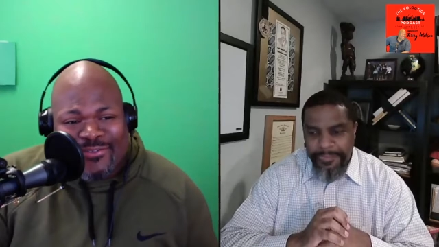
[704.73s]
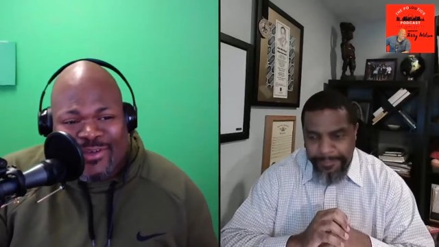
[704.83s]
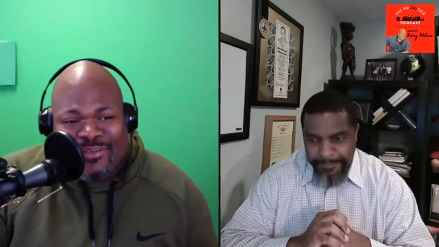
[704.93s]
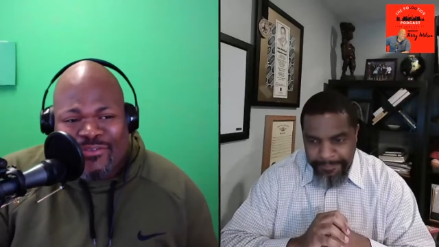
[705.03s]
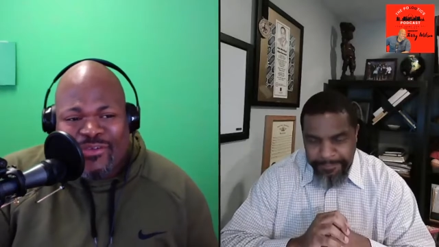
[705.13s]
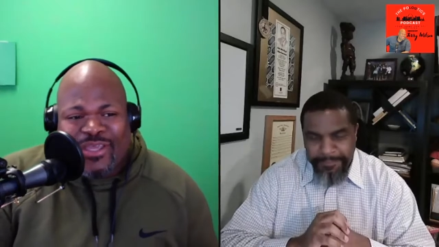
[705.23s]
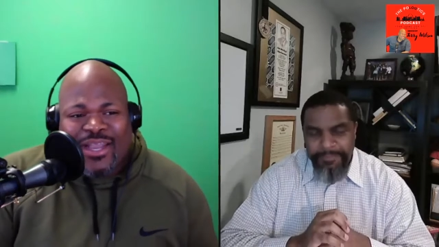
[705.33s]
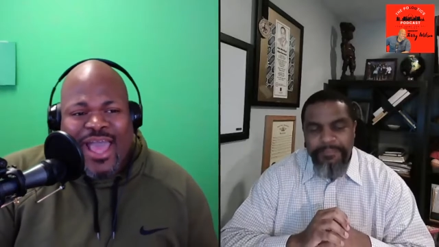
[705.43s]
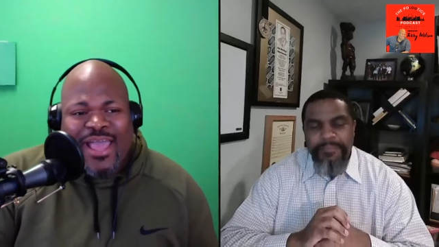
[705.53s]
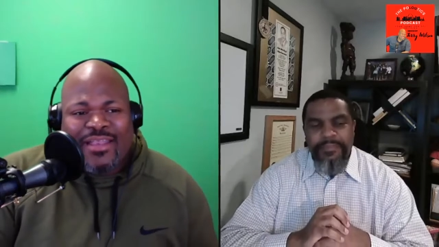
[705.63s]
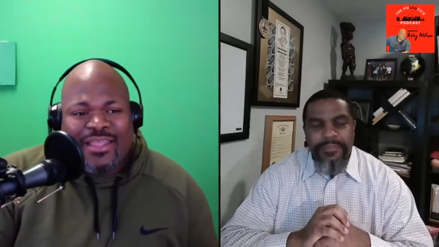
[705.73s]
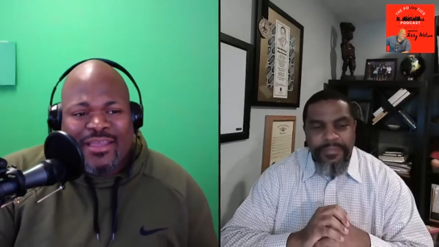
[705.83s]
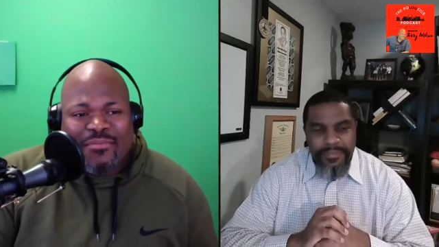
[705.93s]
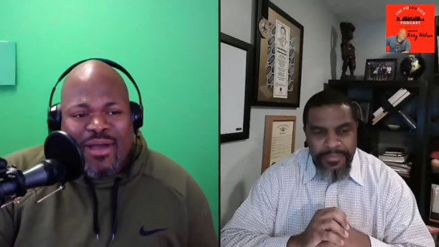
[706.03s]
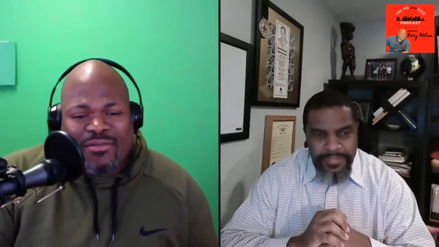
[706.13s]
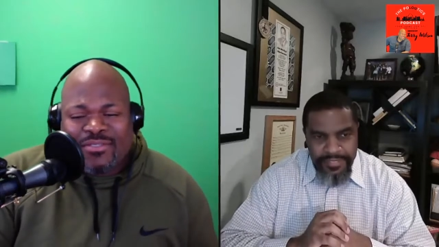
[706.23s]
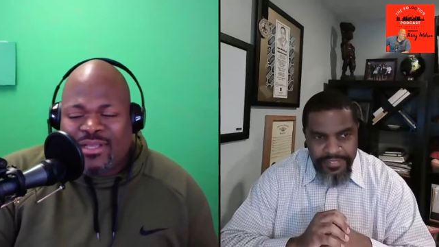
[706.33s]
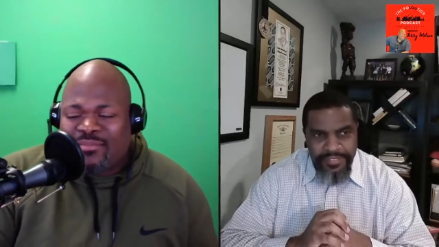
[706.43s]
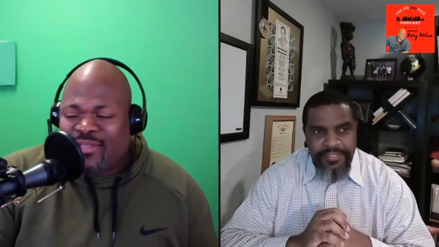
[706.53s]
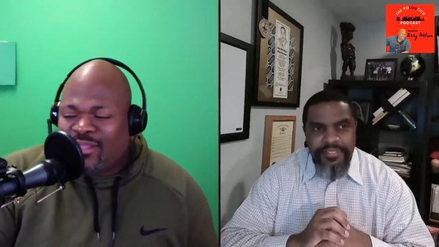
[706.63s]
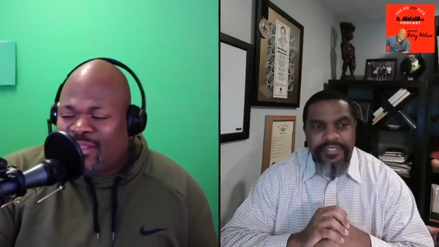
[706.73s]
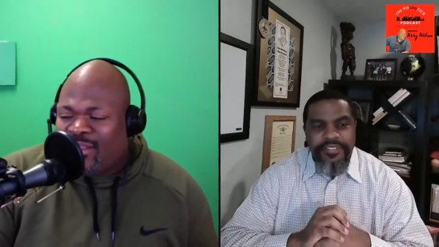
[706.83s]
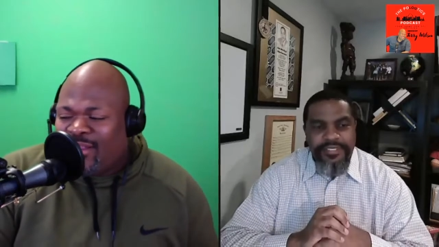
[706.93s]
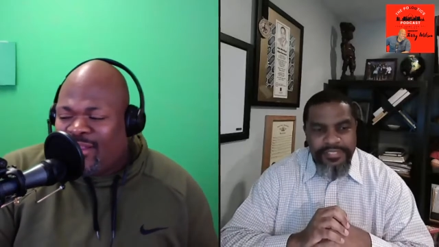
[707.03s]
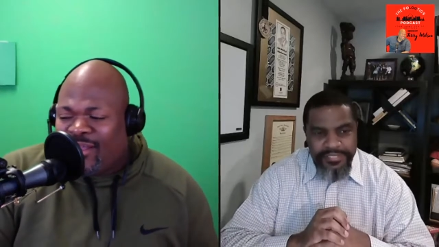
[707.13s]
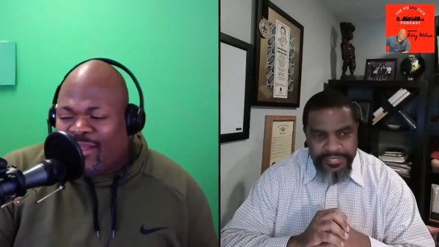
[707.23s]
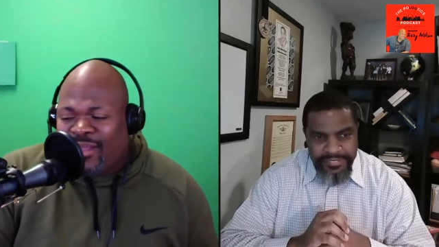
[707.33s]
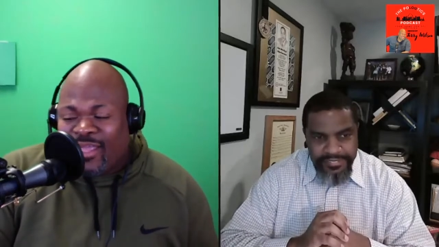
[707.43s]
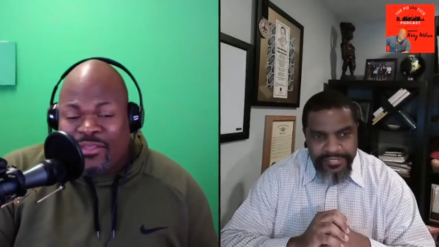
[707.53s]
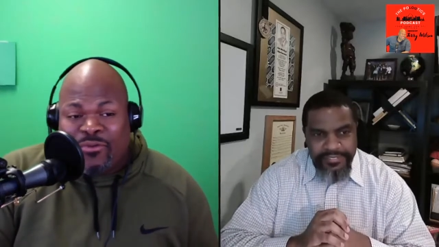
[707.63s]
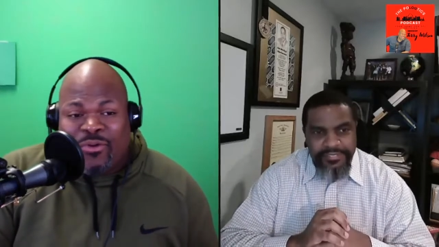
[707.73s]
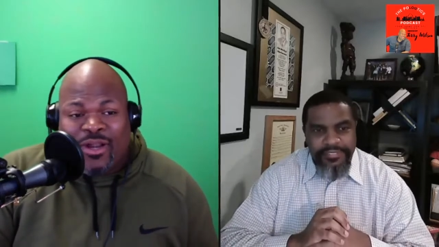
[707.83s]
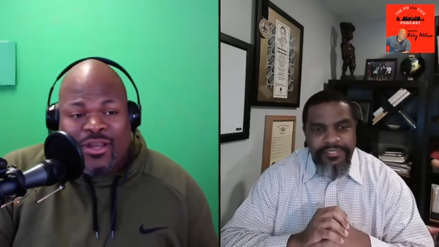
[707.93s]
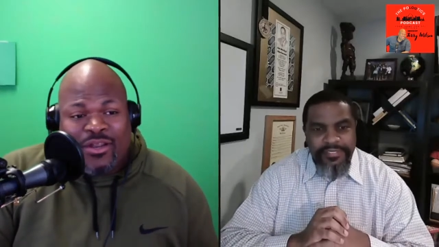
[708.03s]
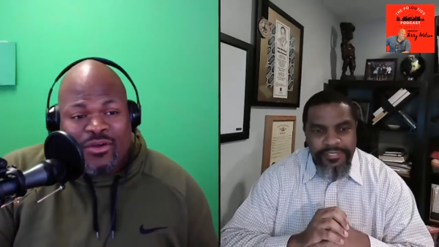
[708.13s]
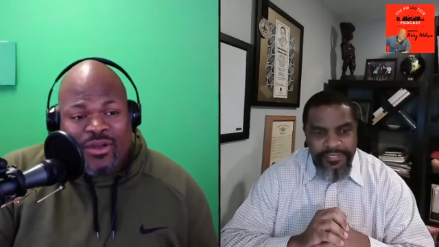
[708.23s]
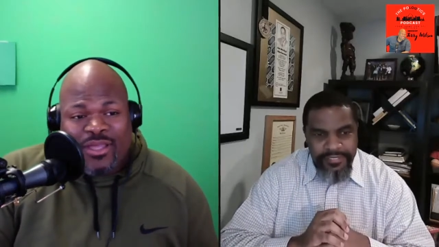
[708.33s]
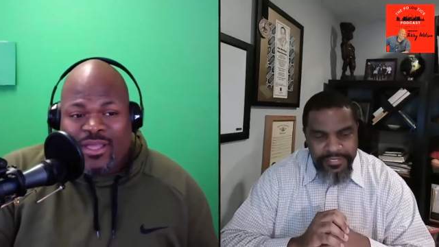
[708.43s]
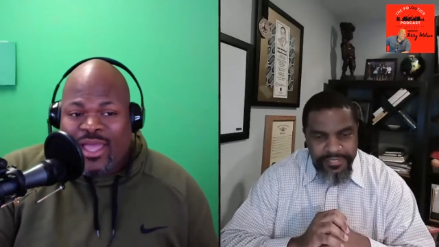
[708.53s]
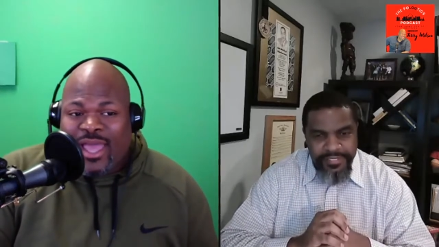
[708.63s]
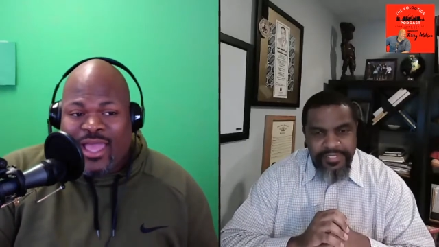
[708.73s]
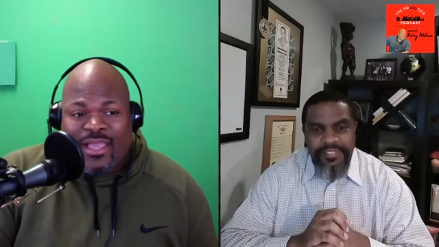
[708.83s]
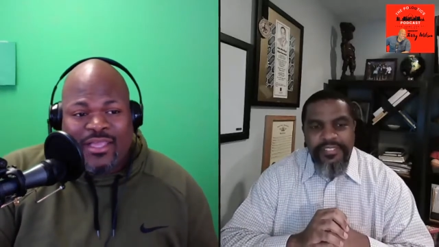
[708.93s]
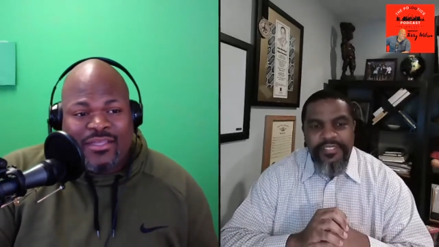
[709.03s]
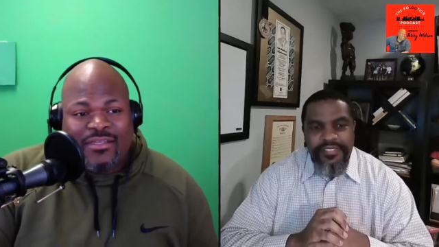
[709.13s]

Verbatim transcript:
Speaker 1: If, if you get an idea about something uh, and you want to do it, hey,